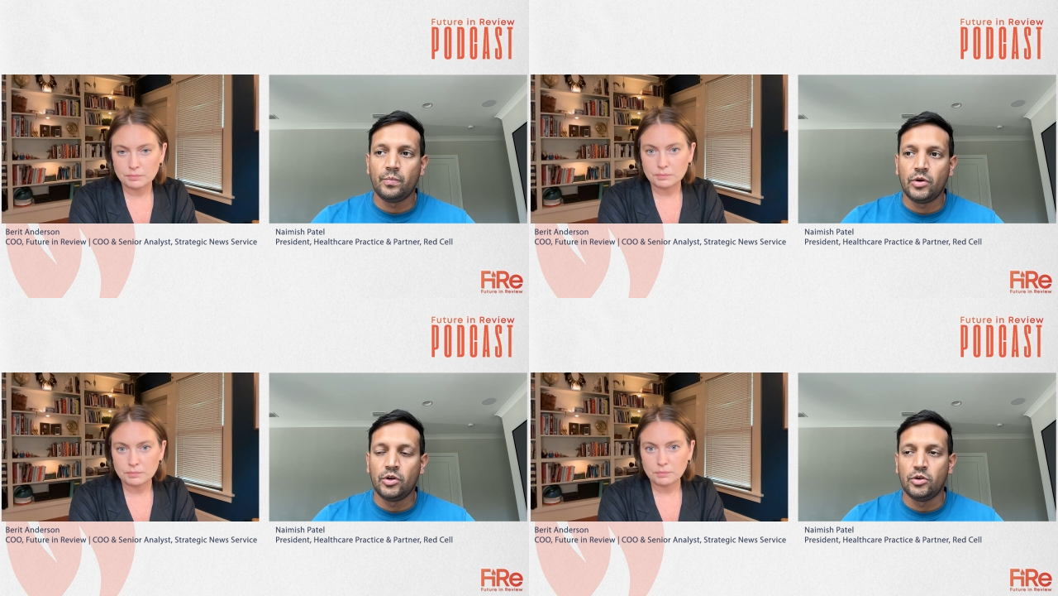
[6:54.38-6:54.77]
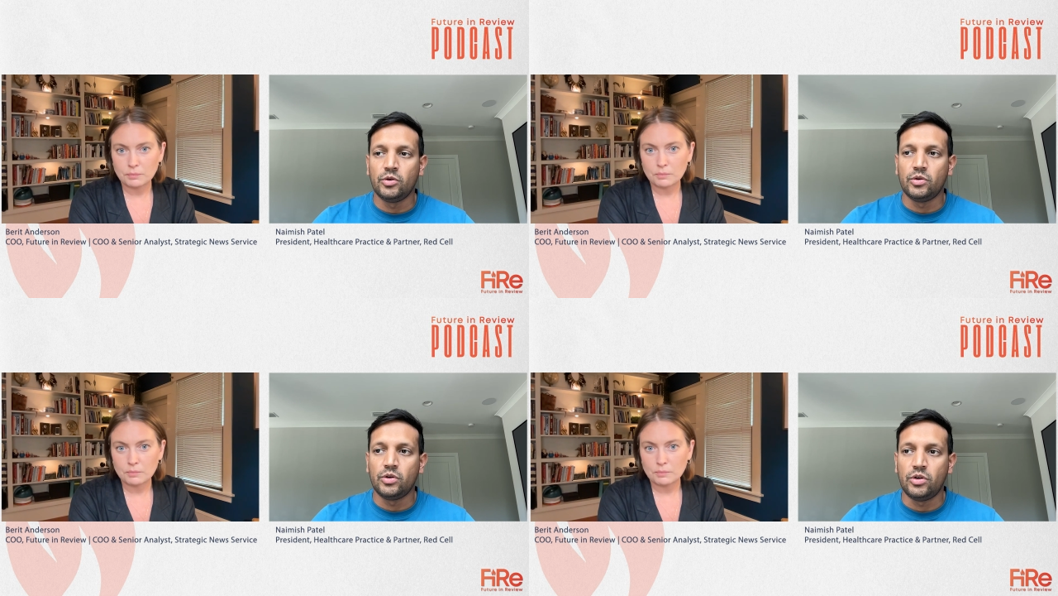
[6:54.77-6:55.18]

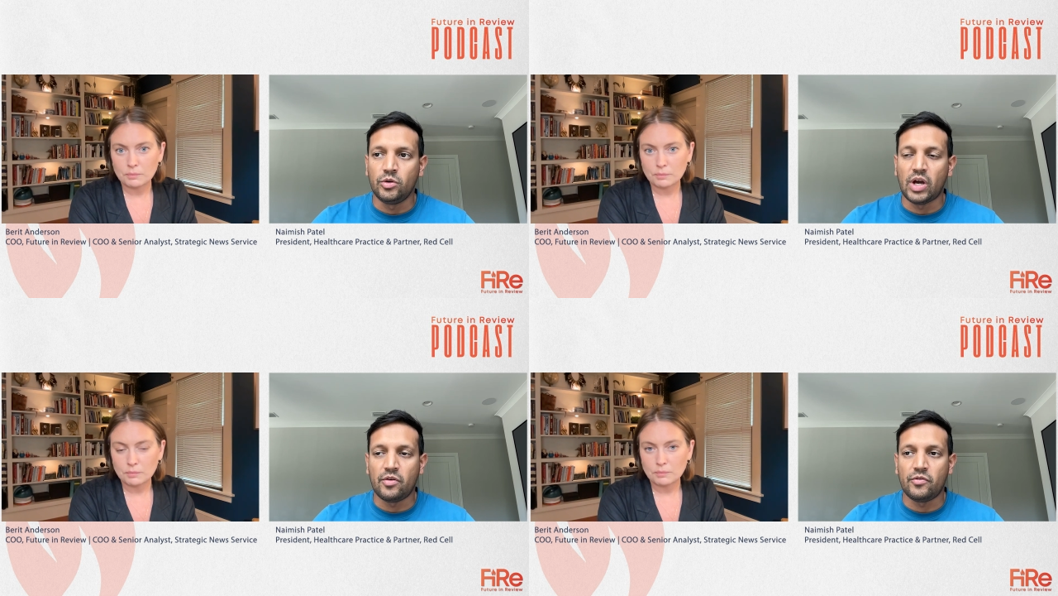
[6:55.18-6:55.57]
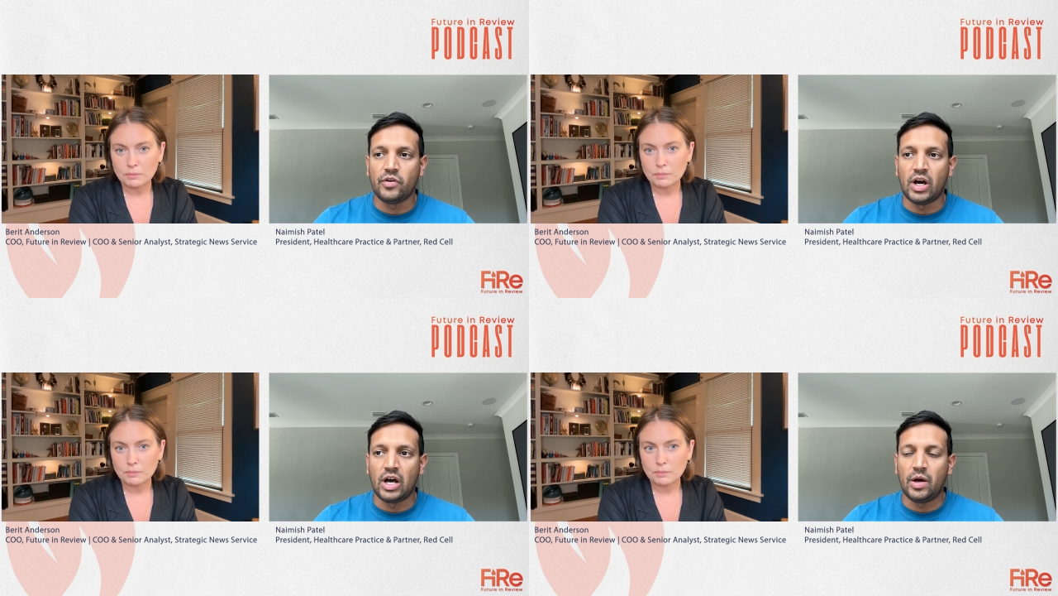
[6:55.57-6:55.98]
Speaker 1: who who have
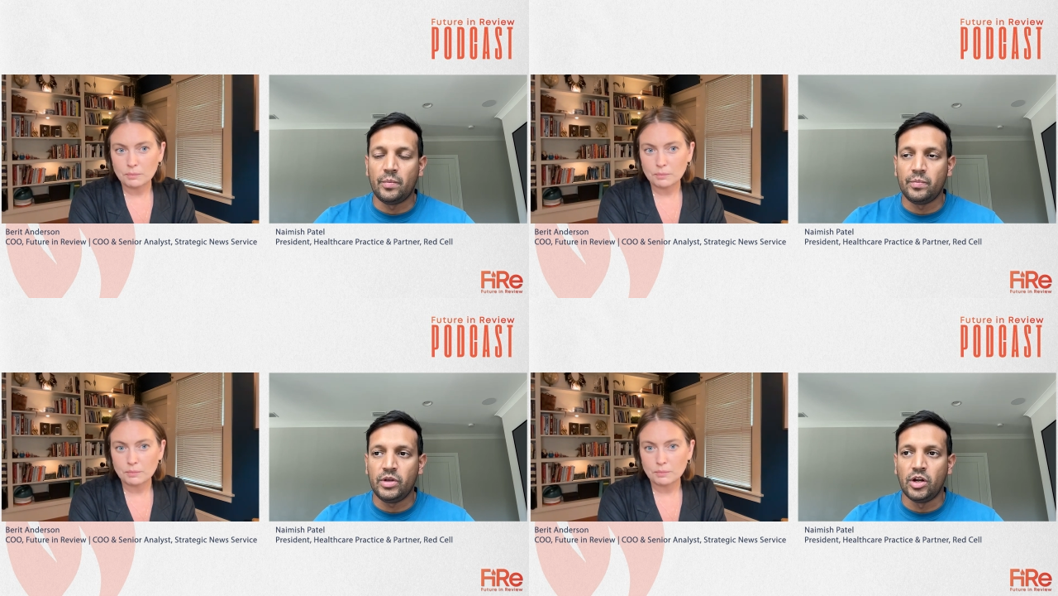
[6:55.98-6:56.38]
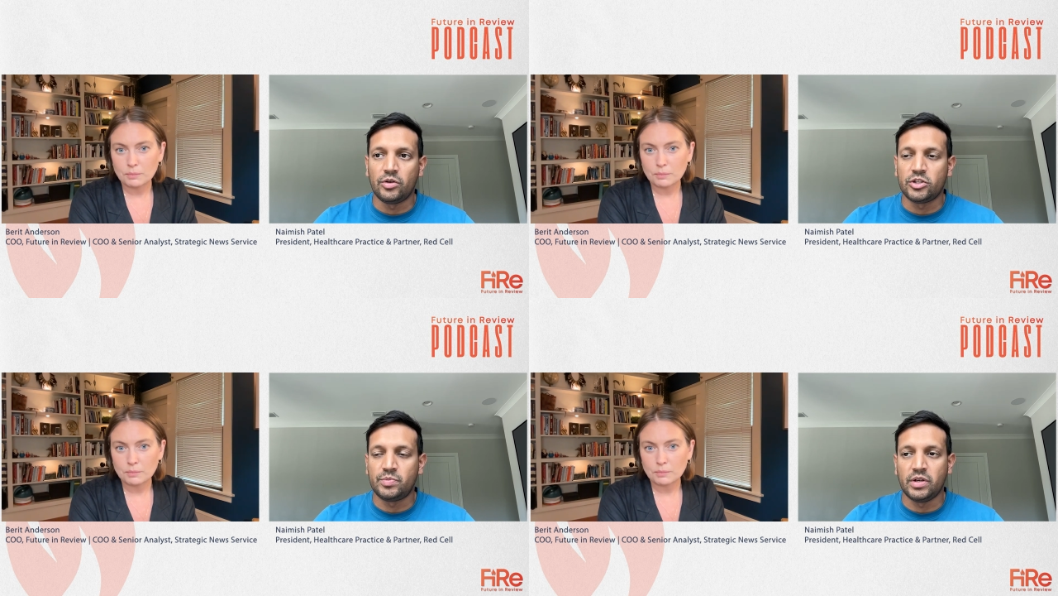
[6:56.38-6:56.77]
um, you know,
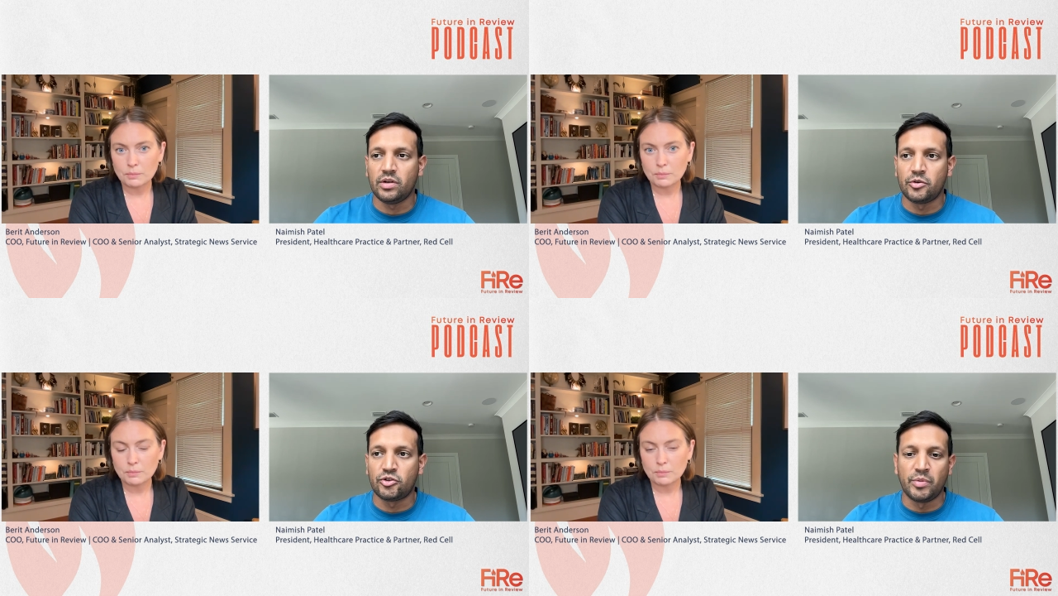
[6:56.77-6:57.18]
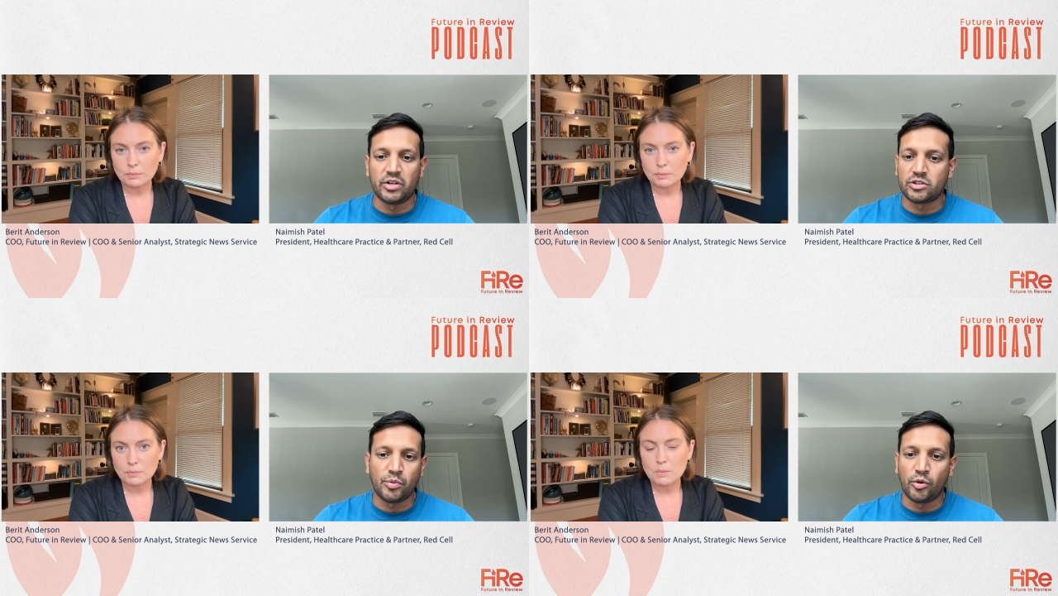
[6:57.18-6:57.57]
just been
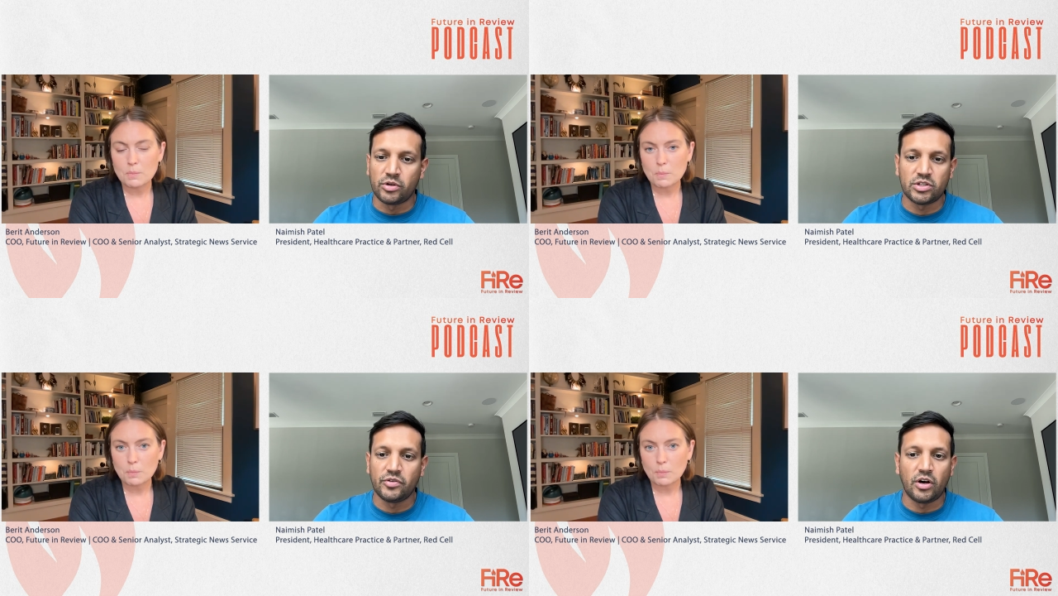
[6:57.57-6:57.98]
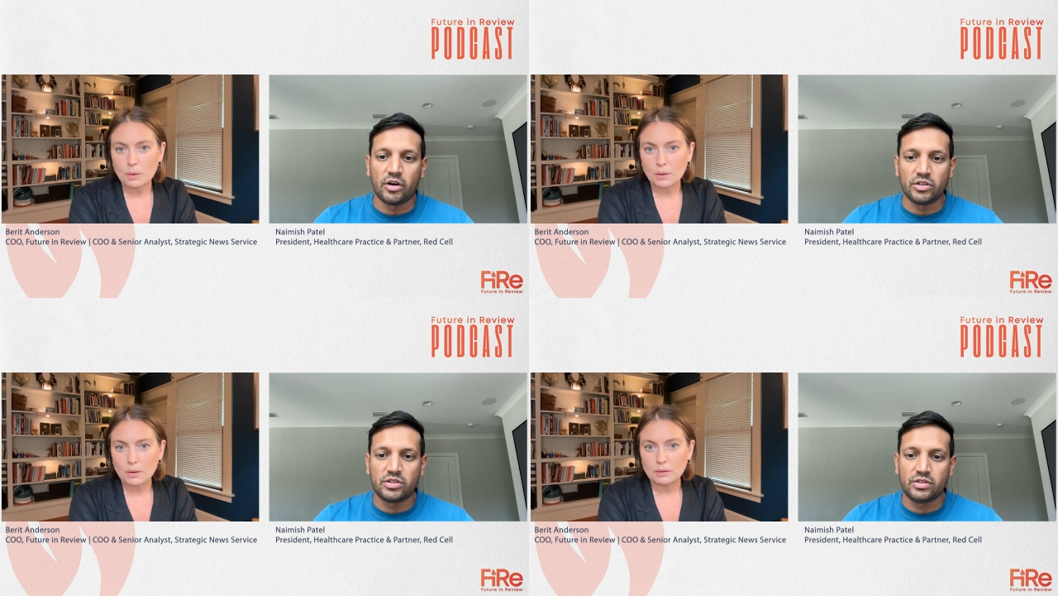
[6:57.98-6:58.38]
tremendous supporters of
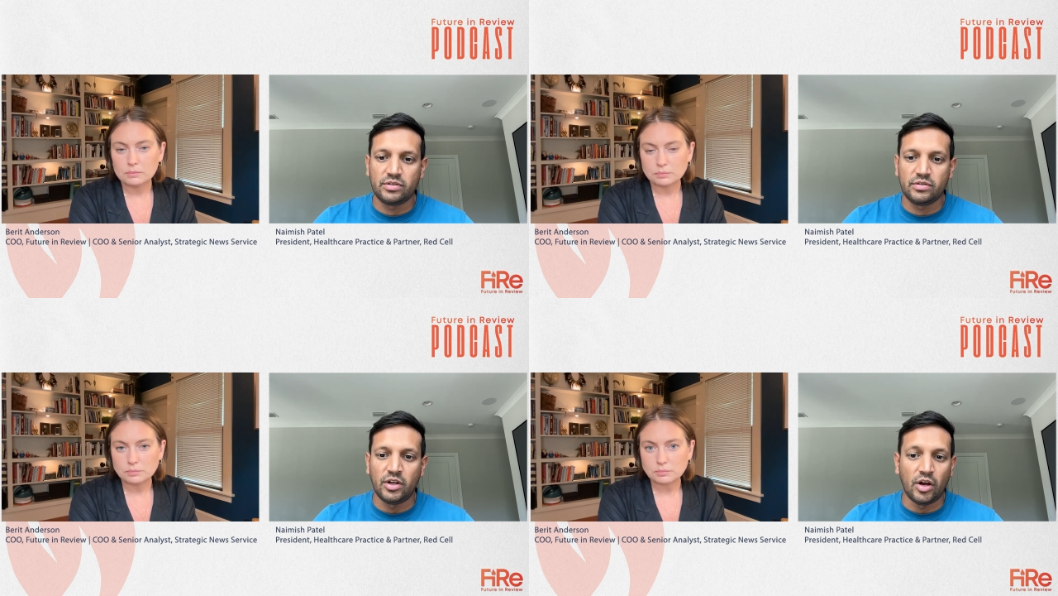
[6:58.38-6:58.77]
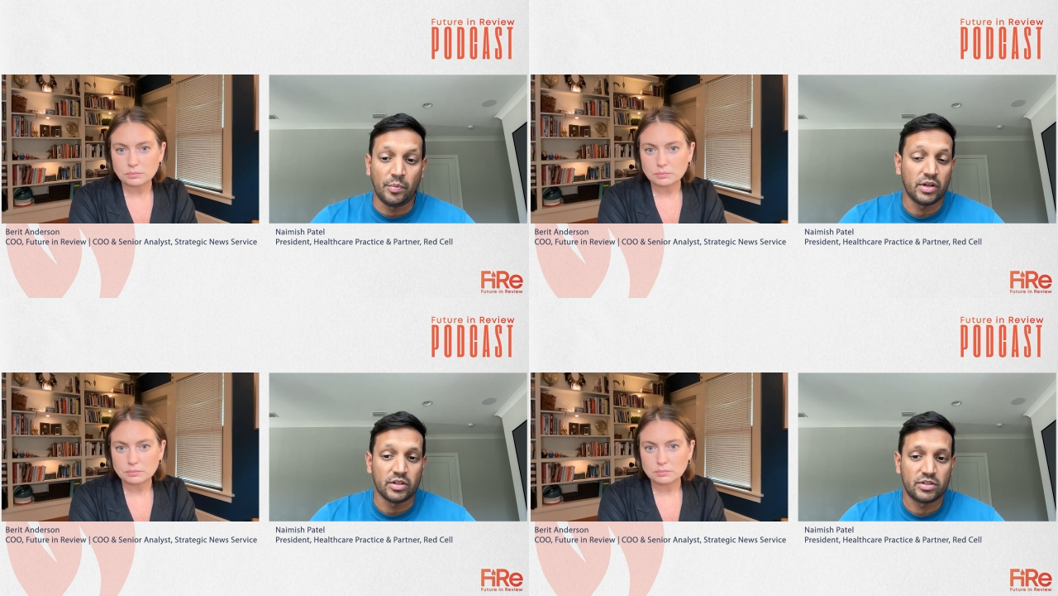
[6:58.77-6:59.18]
ours, you know,
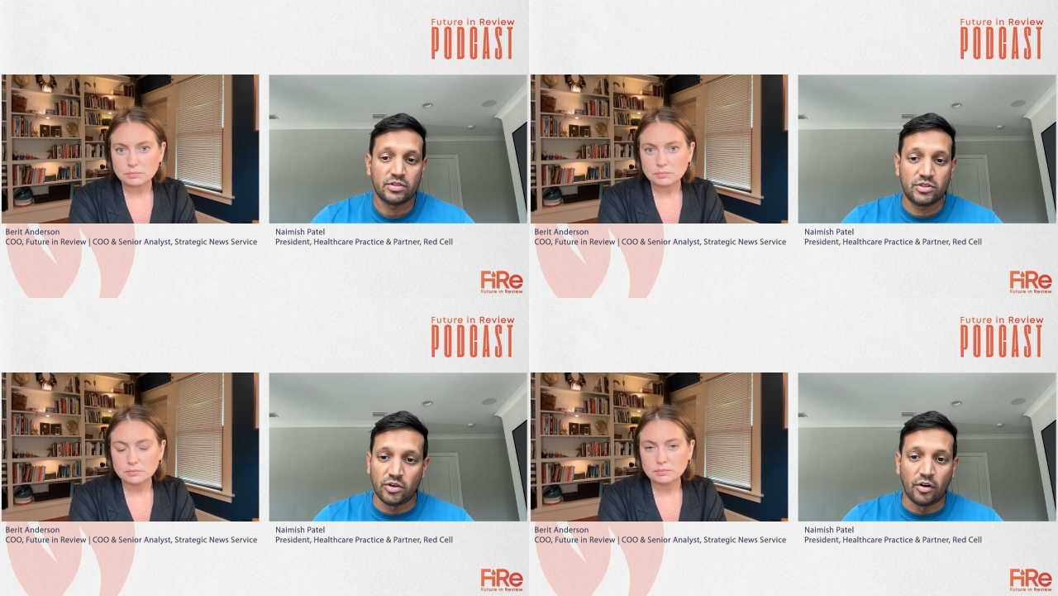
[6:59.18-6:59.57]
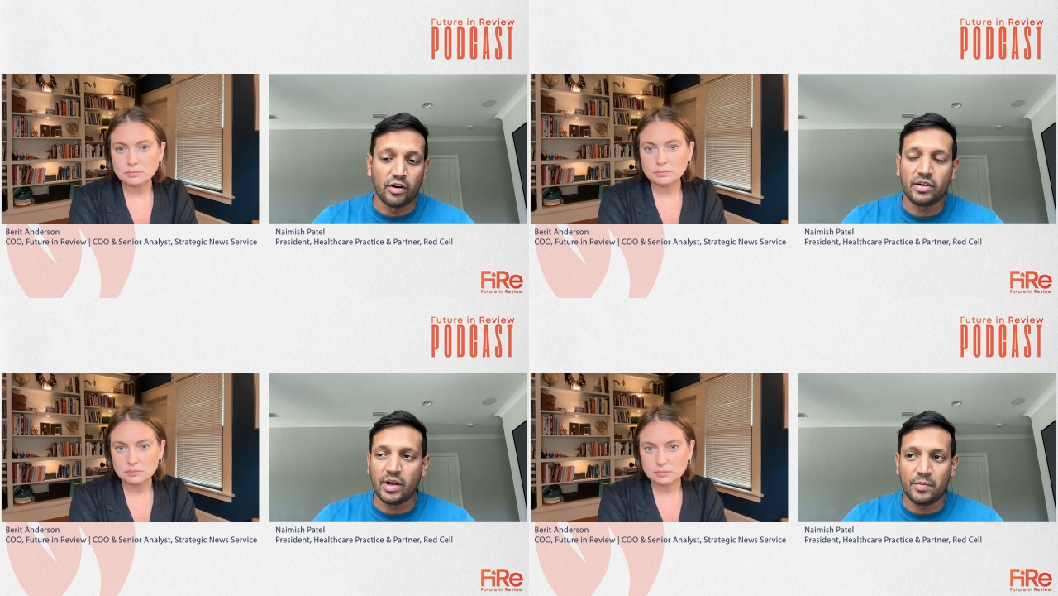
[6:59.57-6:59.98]
helping us start. I